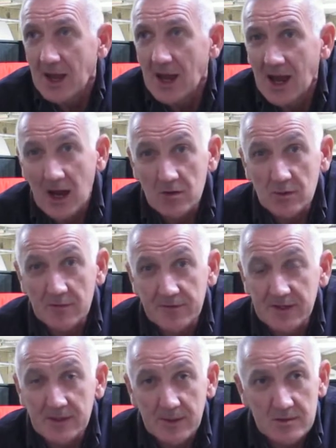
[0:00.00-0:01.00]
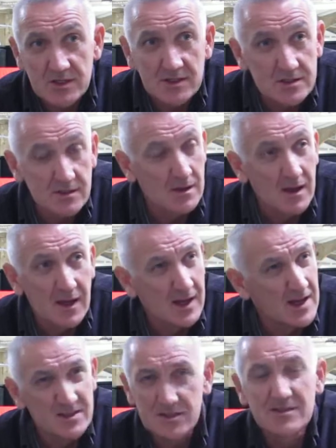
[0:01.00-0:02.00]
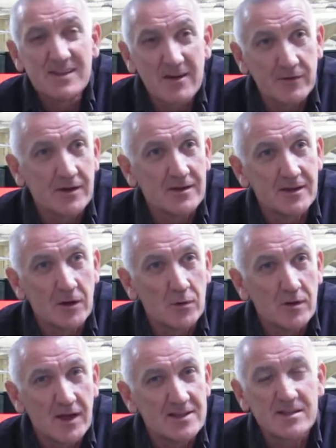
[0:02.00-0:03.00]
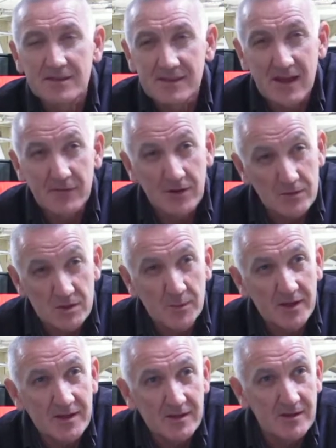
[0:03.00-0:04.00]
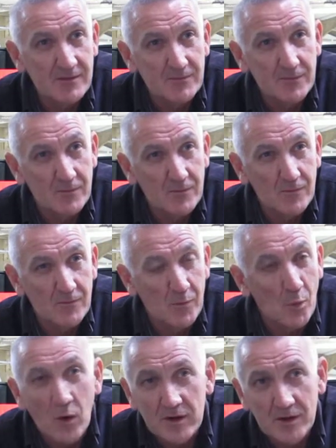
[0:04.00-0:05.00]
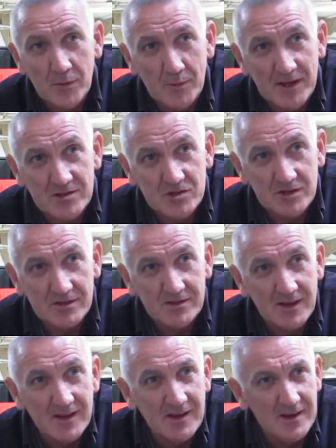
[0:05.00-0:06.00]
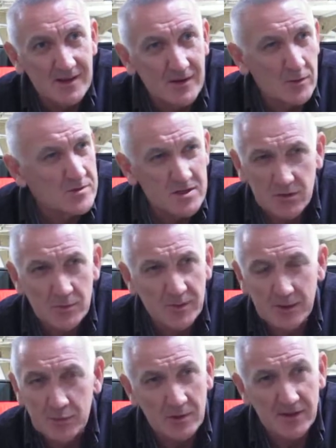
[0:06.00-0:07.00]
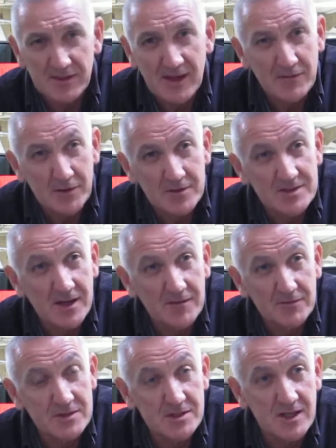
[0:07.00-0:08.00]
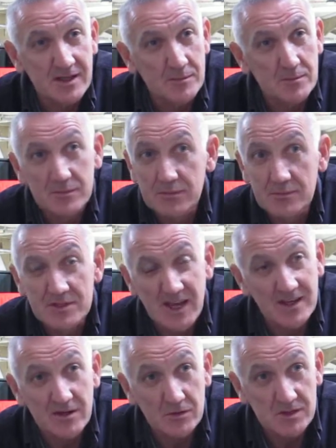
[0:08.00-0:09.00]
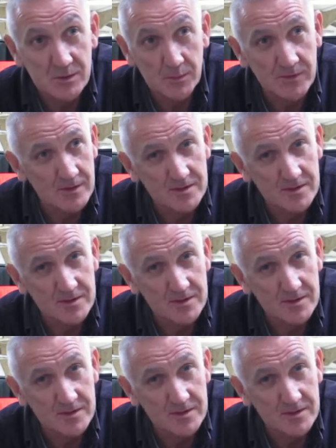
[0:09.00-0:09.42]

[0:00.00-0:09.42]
How do I feel about it? It's never, you know, it's never going to be what you imagine. You know, two people are never going to have the same take on something.